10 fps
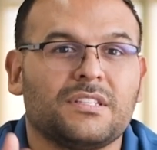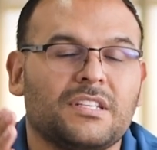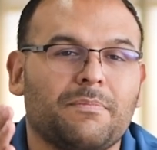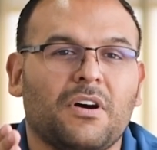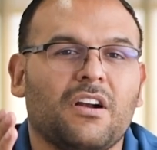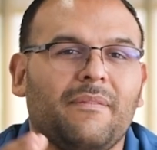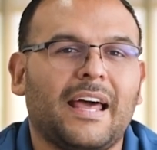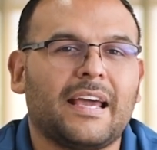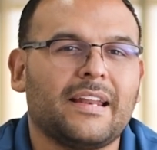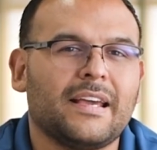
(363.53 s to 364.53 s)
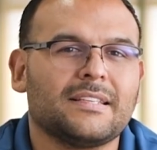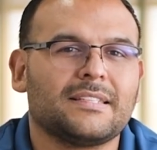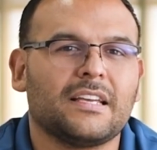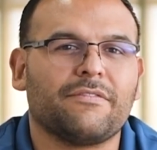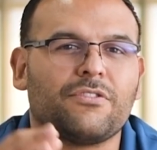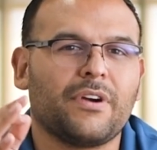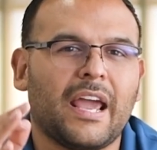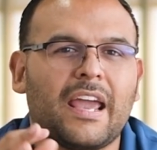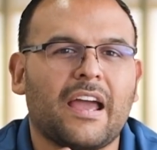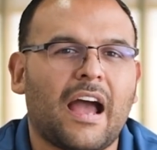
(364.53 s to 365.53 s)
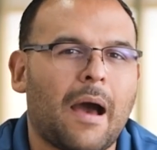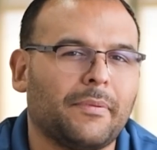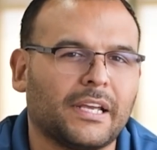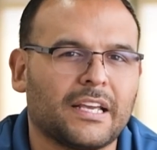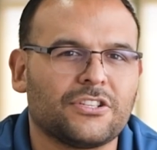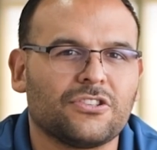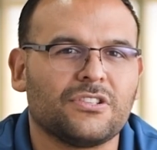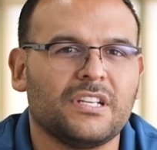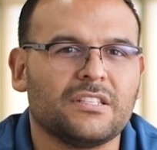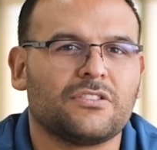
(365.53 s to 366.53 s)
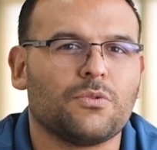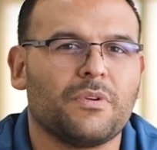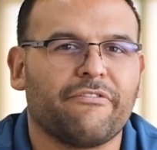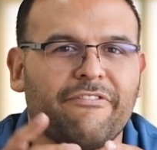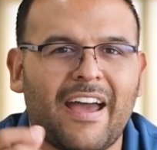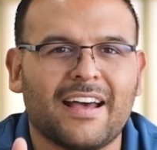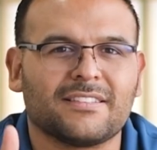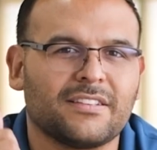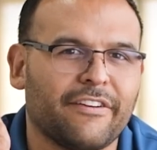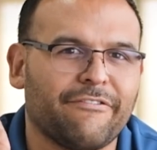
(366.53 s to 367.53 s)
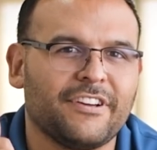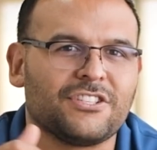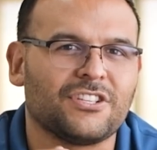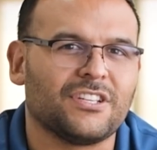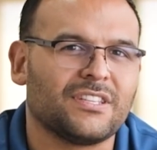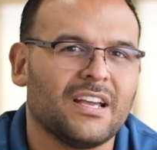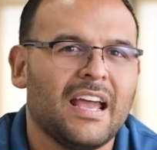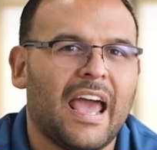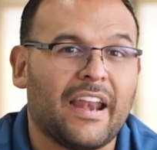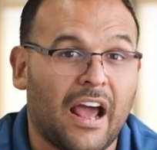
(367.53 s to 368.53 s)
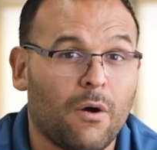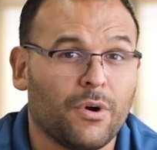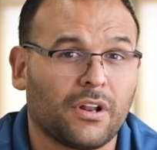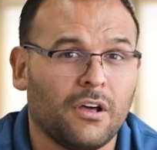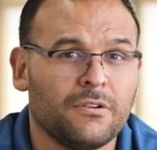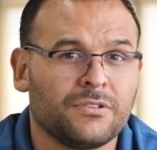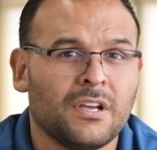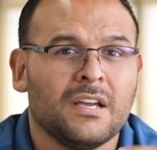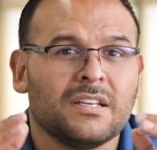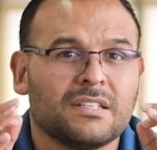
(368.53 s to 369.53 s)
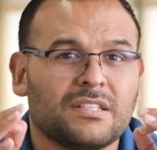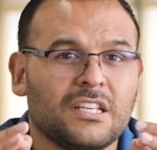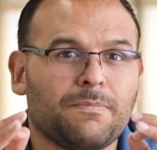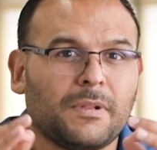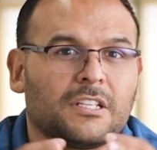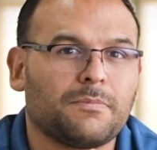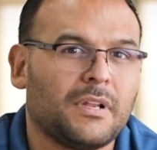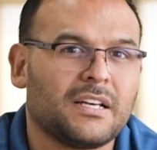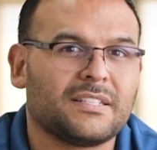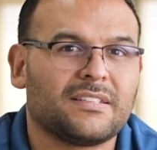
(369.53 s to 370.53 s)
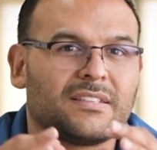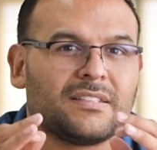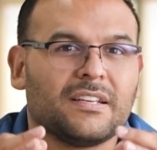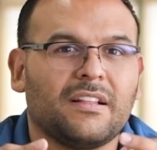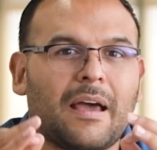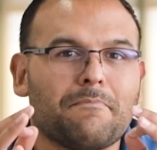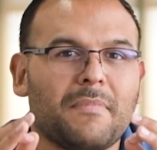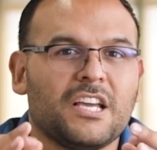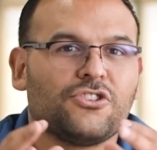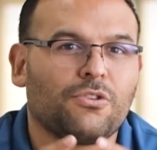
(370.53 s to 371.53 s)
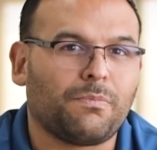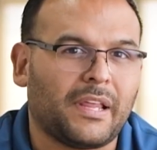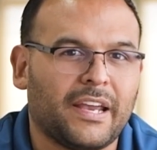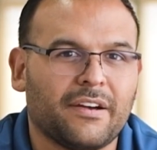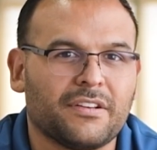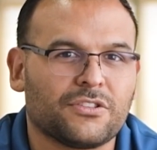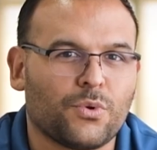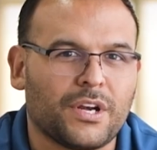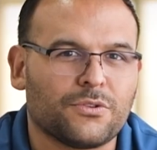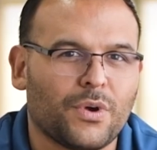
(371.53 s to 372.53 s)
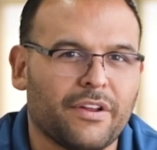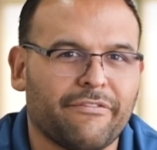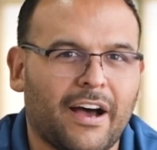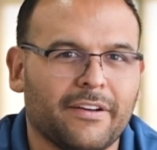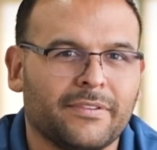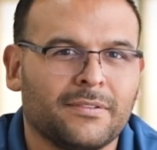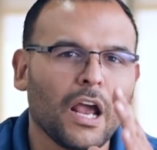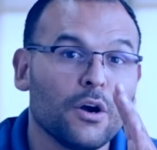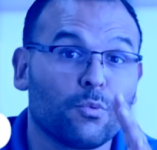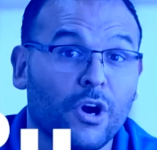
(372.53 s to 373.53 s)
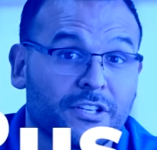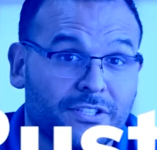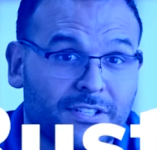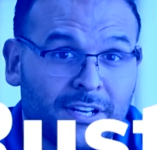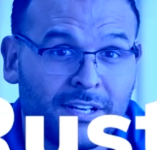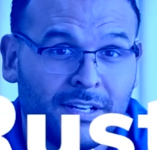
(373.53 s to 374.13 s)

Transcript: The bottom line is, if your AI application needs to be fast, efficient, and hardware close, C++ is still a major player in 2025. Rust.